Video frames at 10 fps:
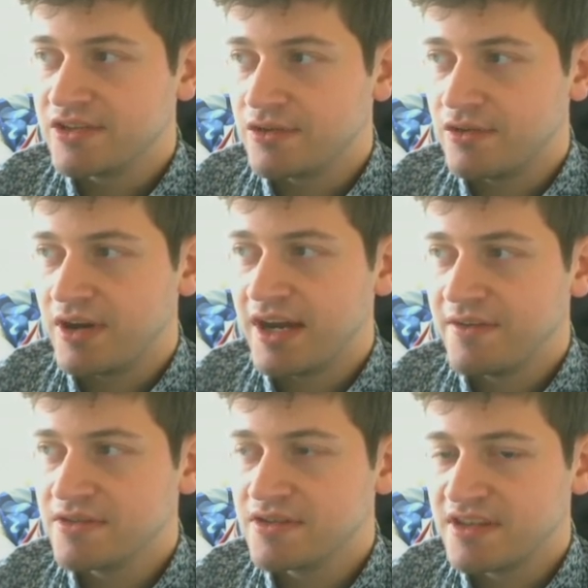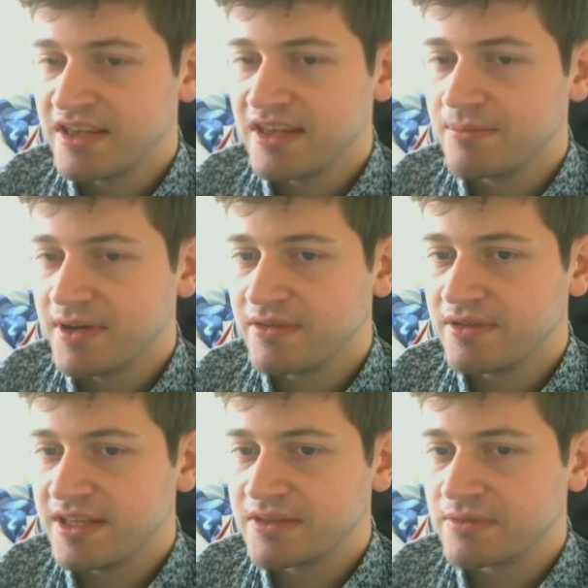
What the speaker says: So you have to think about these